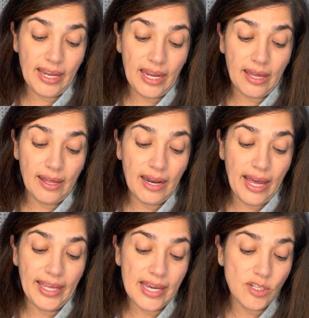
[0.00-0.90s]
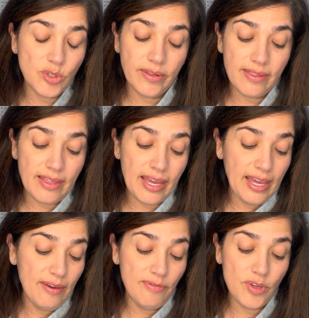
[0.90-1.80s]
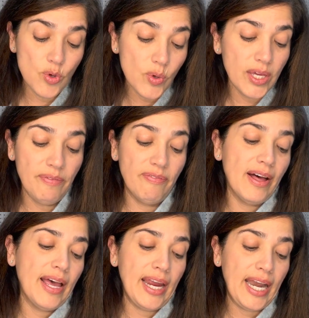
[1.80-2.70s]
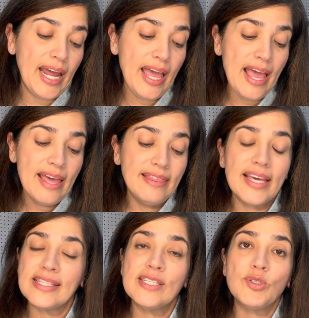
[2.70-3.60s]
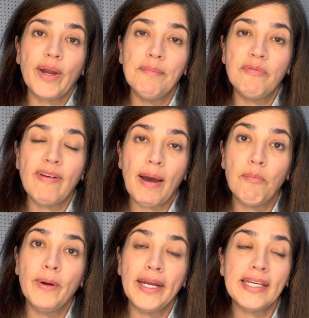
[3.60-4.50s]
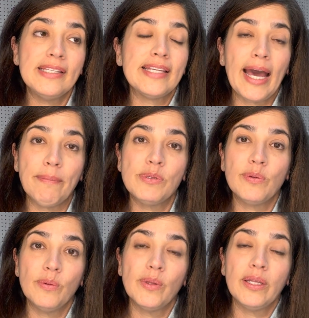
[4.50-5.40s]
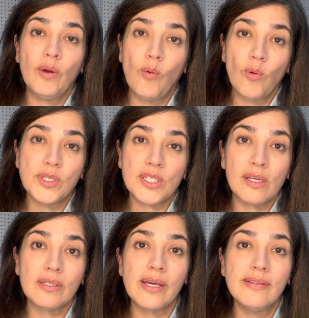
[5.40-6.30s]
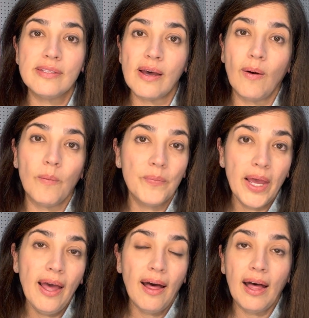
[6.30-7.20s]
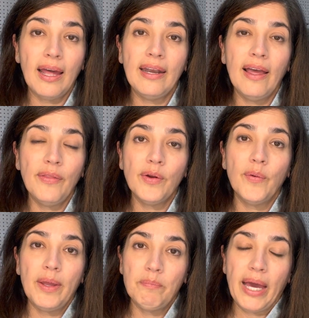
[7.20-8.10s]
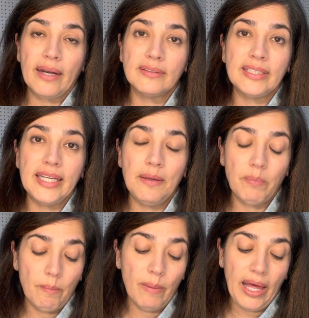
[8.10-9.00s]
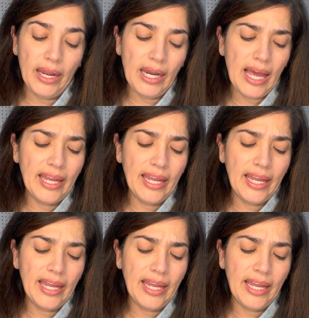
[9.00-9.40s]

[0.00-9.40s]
And I actually think if you could find that striped fabric, it's absolutely gorgeous. So another great pattern to keep in mind.